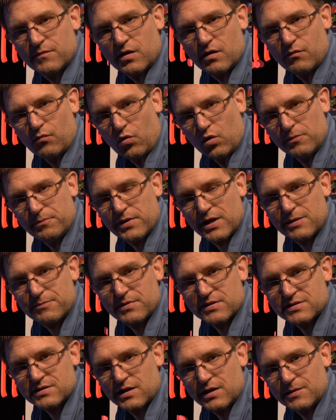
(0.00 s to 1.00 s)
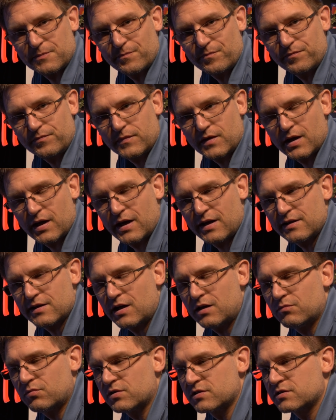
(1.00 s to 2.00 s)
wallpaper sign. And
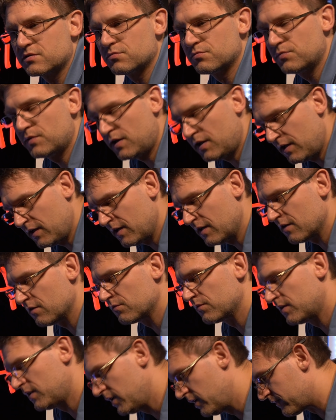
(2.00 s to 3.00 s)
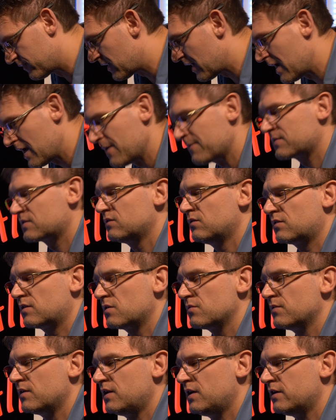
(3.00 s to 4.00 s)
I was really relieved,
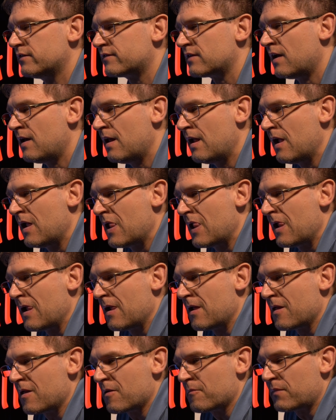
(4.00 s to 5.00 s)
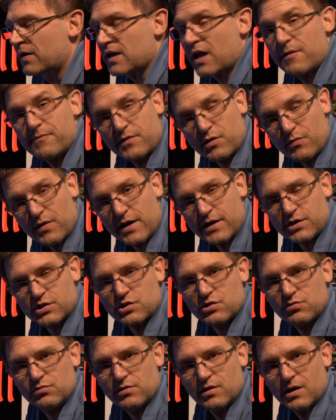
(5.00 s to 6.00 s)
absolutely relieved. But I'm quite
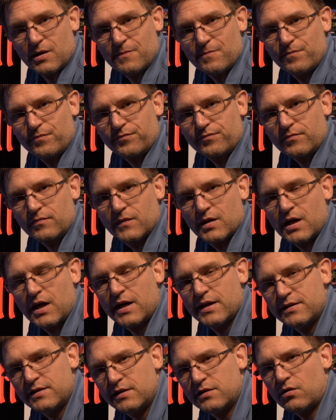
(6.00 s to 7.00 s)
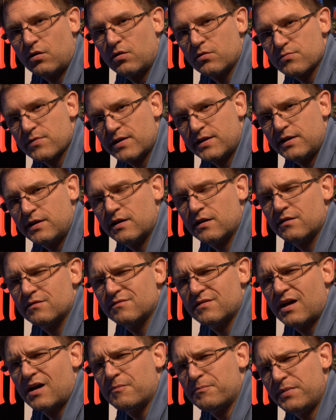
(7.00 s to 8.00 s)
sure I did already
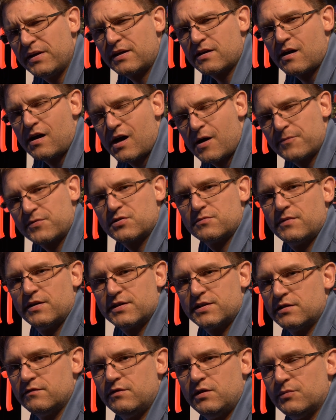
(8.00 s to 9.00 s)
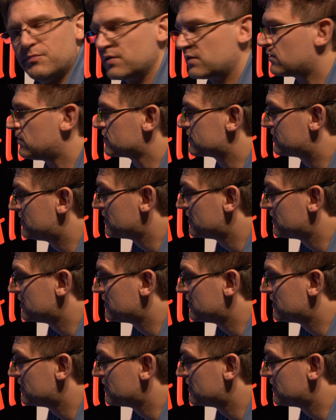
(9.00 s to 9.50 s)
a big harm to my TV, because